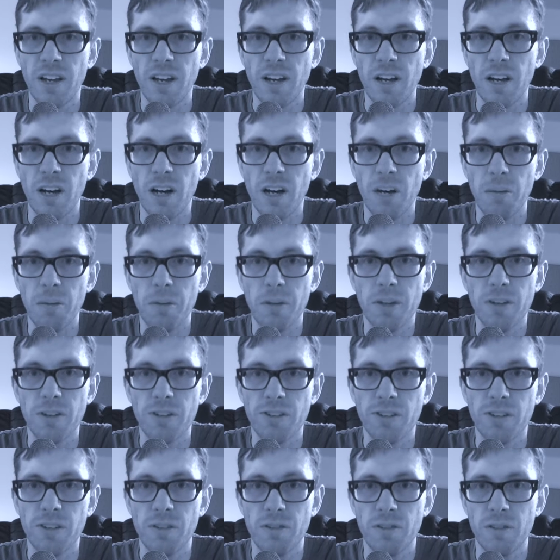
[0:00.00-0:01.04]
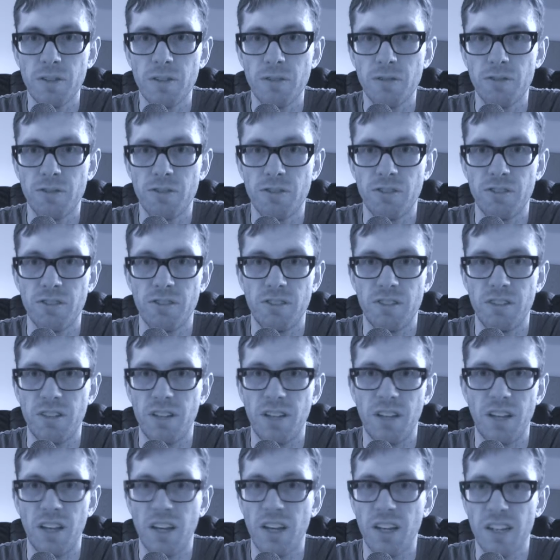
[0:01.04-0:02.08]
The Conservatives
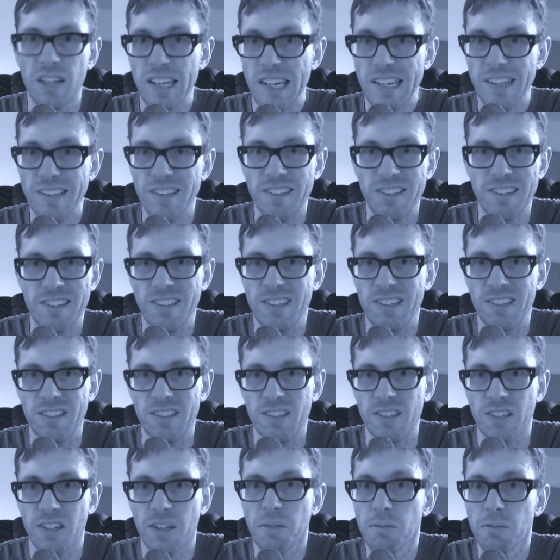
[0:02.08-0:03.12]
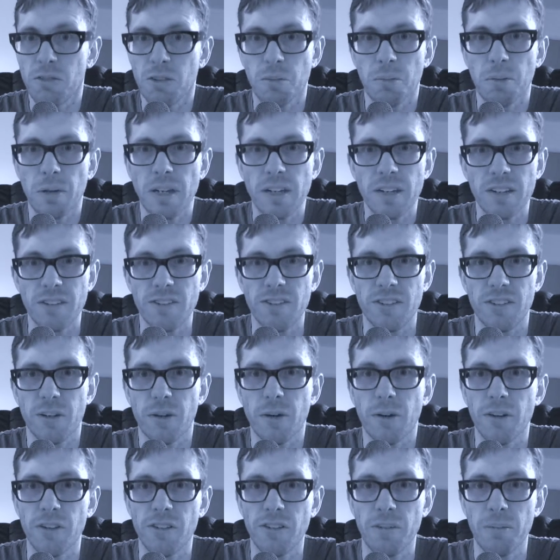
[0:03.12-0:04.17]
at least seem to be
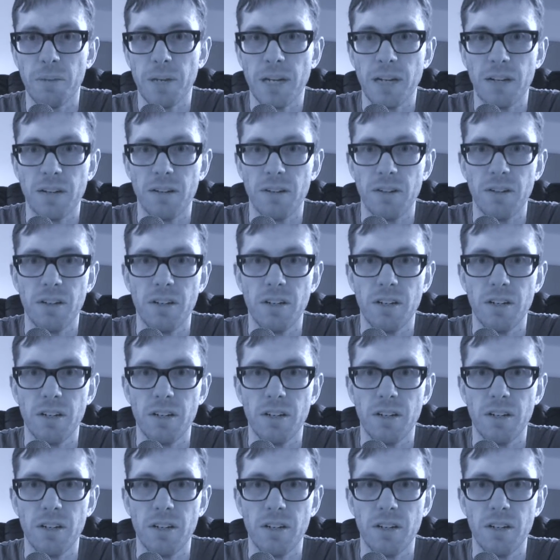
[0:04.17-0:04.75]
serious about